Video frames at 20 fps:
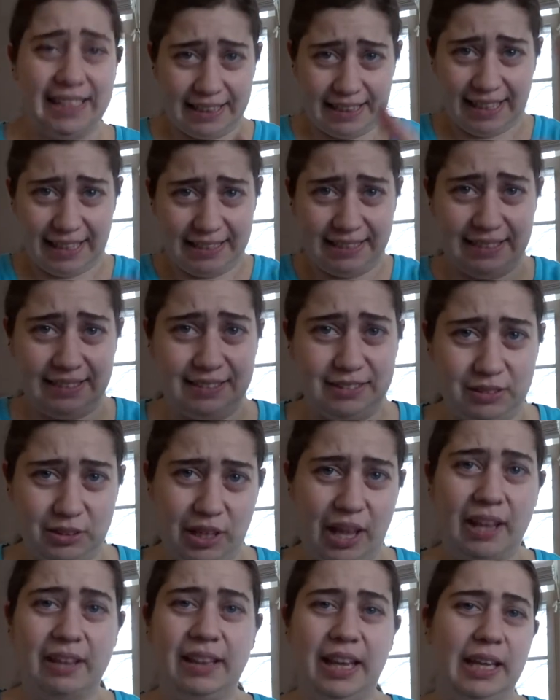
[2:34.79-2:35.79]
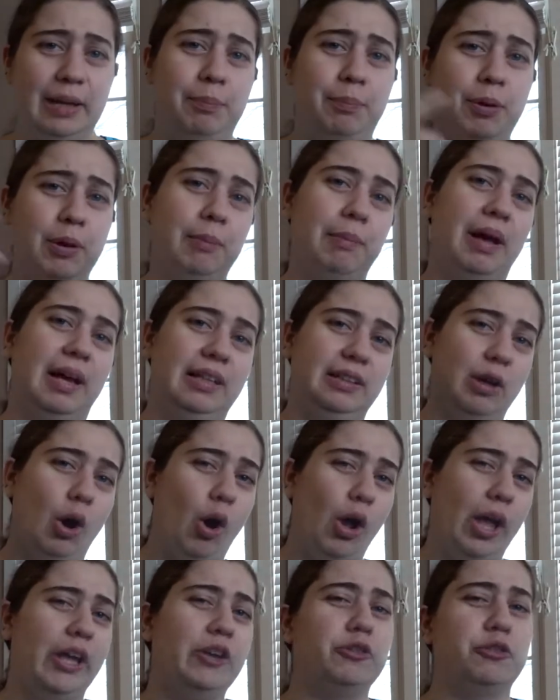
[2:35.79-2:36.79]
this and like put my
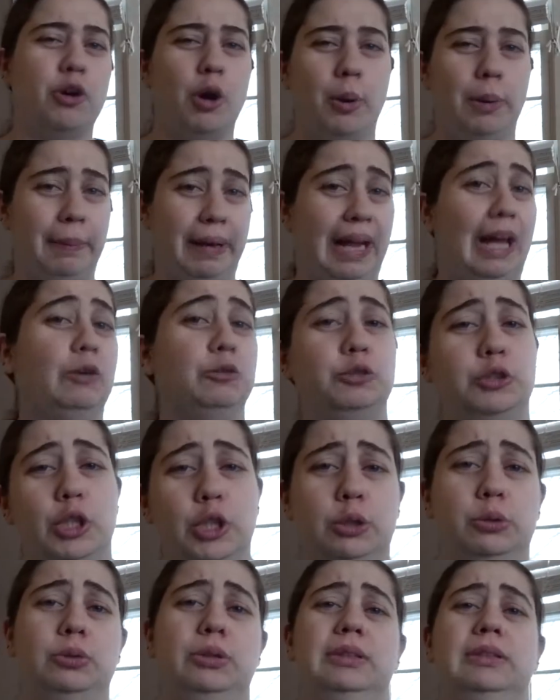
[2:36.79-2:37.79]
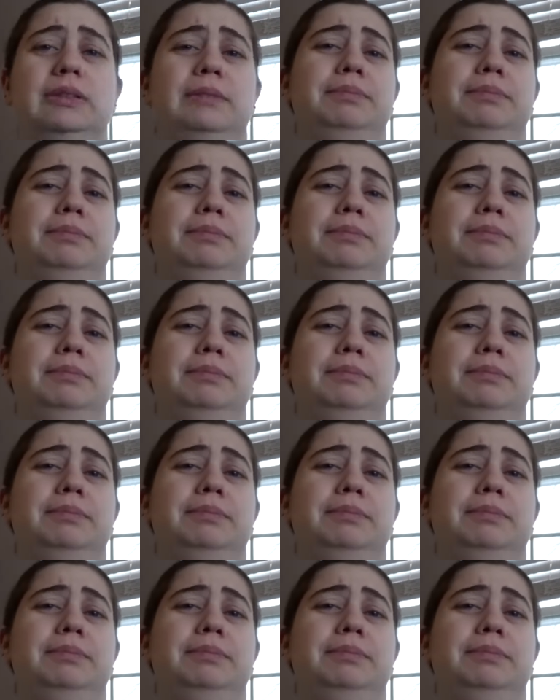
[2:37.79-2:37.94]
intro and my outro,